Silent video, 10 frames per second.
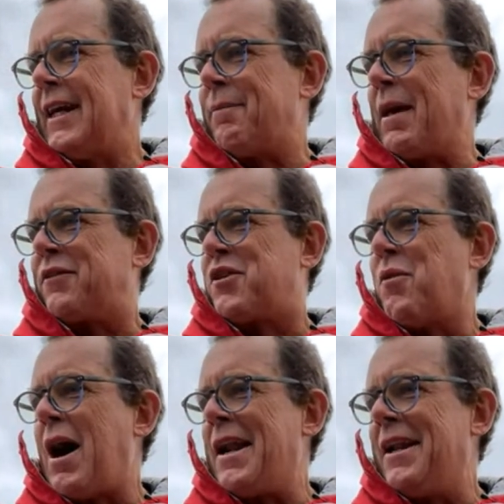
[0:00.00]
Yep, that's the
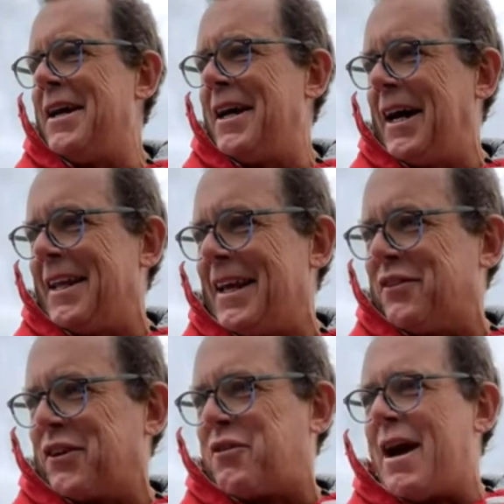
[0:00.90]
one.
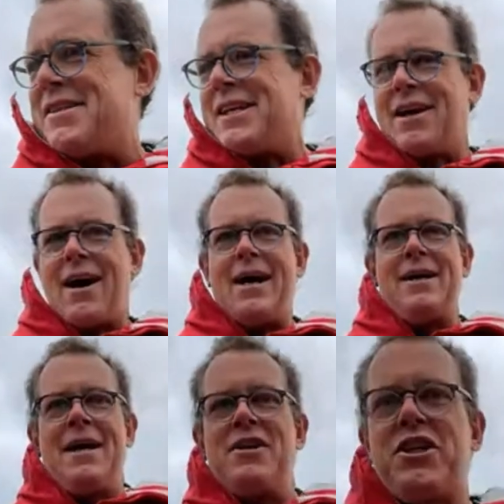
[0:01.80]
There's the crazy guy
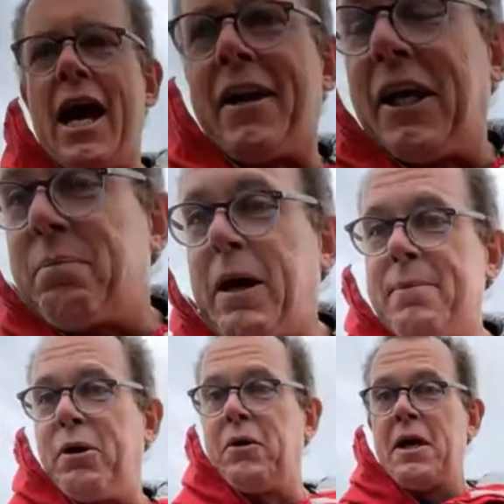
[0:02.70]
shouting at
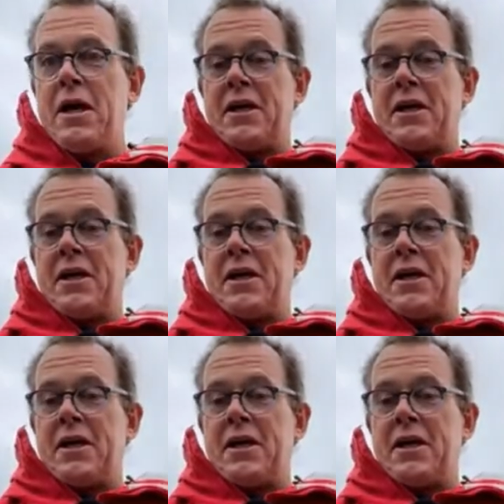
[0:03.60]
people.